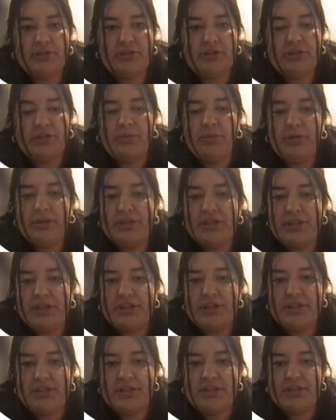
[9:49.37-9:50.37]

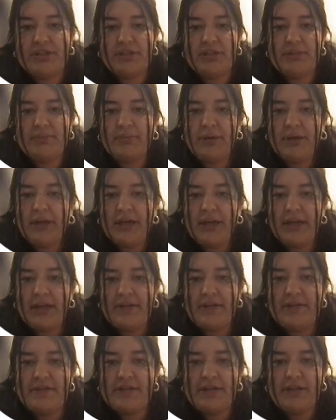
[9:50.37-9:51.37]
tumorigenesis by
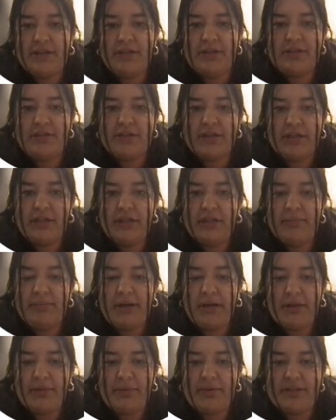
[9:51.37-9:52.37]
enhancing signaling
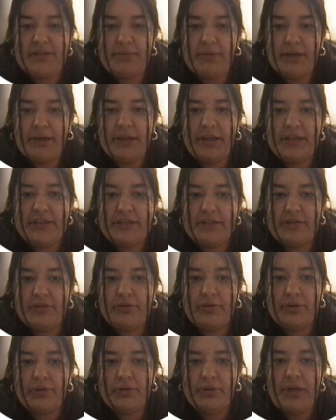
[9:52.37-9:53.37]
pathways that regulate cell
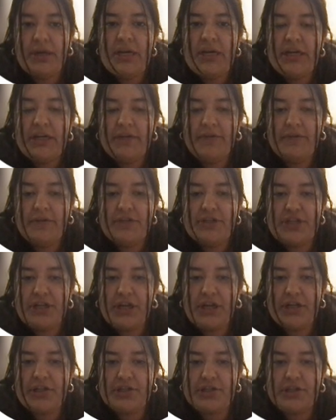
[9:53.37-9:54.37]
growth,
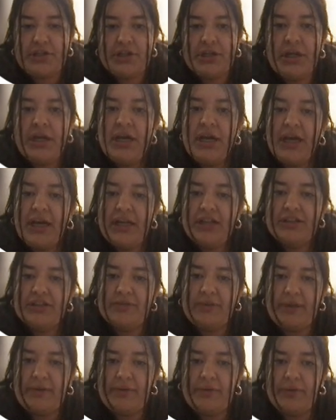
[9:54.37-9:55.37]
differentiation, and
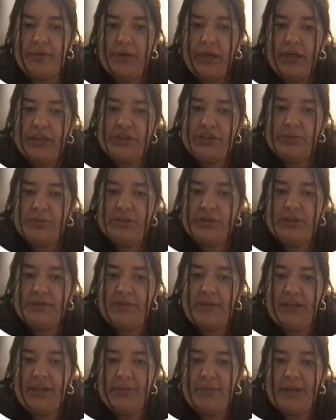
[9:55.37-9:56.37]
survival. As tumors
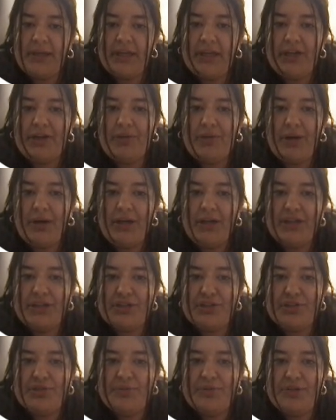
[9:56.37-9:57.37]
develop, they can acquire
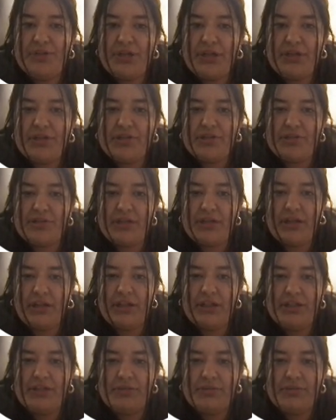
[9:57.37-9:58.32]
additional mutations that lead to